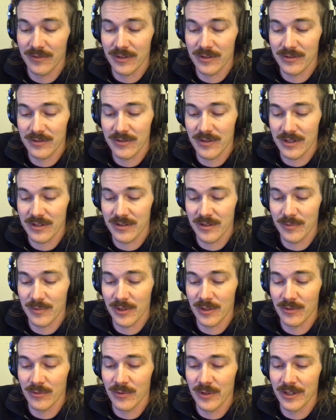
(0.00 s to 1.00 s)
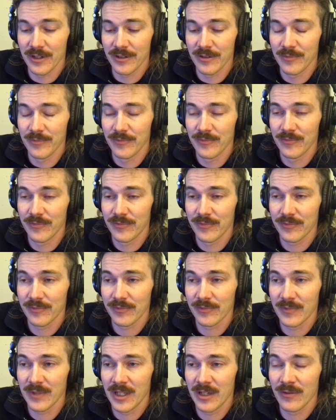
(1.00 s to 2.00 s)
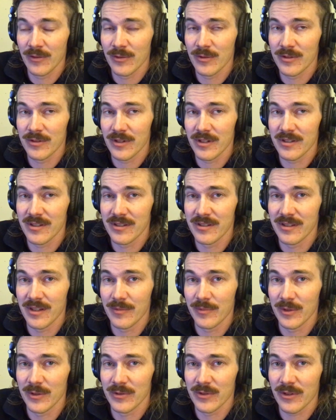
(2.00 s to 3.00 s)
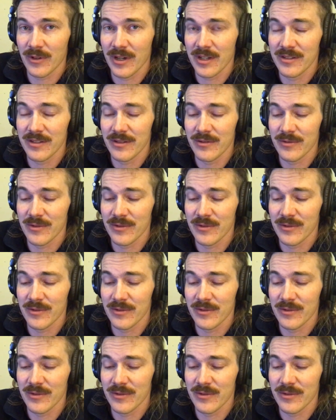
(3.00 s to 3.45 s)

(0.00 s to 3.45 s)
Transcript: I was dressed up all weird. Everyone dresses up. It was crazy.